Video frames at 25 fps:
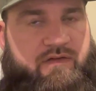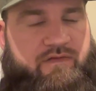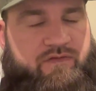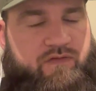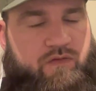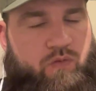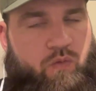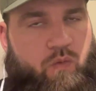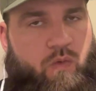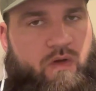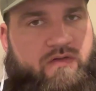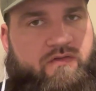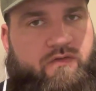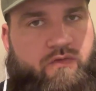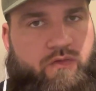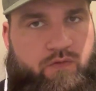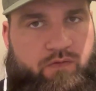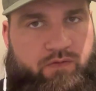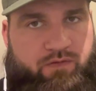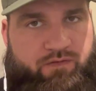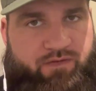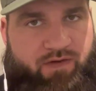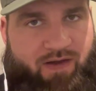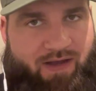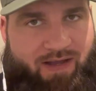If you want to
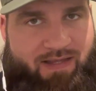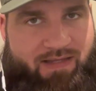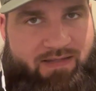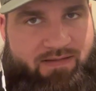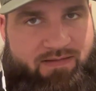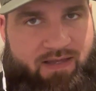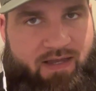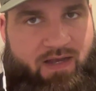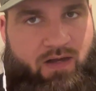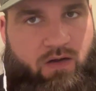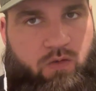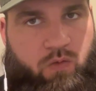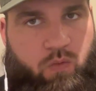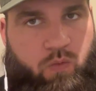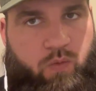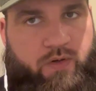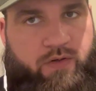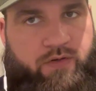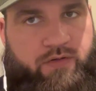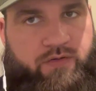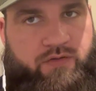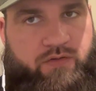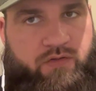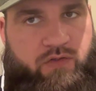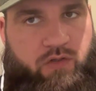find out
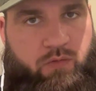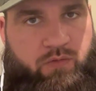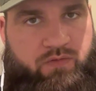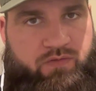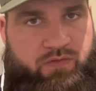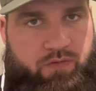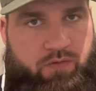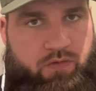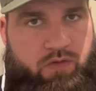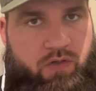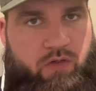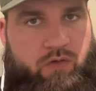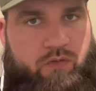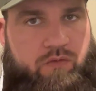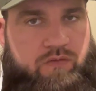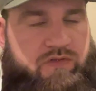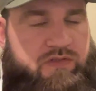where you're going to go,